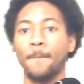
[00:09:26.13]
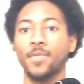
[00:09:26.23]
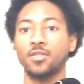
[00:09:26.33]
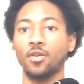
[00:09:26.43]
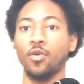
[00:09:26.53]

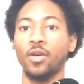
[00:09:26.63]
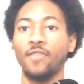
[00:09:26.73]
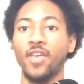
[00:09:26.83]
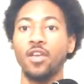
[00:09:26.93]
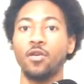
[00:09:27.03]
So if
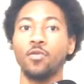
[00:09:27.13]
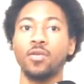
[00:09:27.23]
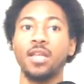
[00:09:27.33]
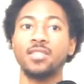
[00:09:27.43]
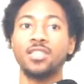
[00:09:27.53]
they don't
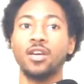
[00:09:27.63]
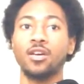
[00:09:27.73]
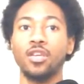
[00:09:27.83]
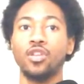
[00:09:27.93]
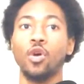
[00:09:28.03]

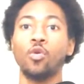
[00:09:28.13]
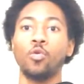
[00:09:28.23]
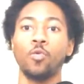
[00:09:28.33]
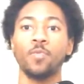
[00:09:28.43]
necessarily know